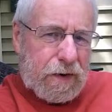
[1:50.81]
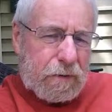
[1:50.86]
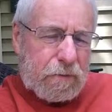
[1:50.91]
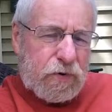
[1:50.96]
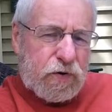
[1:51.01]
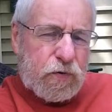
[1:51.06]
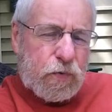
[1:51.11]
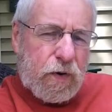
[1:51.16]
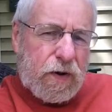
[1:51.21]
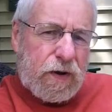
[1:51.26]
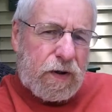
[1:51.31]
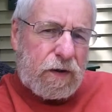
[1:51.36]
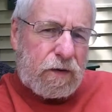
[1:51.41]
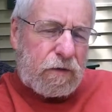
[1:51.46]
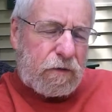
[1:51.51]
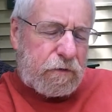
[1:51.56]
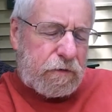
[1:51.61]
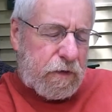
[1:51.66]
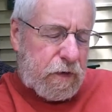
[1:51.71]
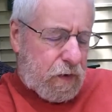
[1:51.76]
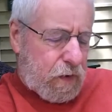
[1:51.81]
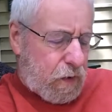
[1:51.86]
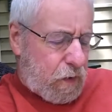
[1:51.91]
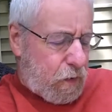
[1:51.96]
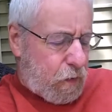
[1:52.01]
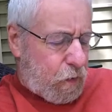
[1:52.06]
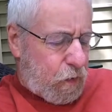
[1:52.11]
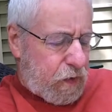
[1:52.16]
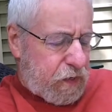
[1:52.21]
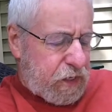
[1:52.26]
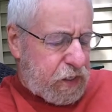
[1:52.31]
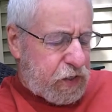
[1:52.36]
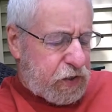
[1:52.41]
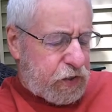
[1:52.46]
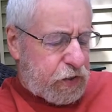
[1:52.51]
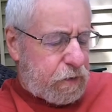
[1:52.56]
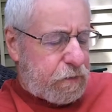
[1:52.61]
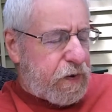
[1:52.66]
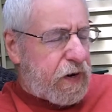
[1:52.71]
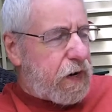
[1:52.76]
Number 12, what
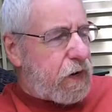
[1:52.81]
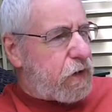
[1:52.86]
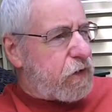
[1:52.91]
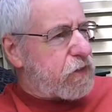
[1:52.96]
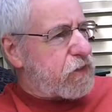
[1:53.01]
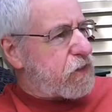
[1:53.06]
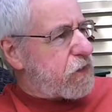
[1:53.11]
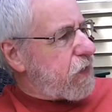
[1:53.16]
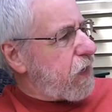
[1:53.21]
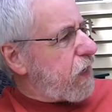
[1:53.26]
is your parents'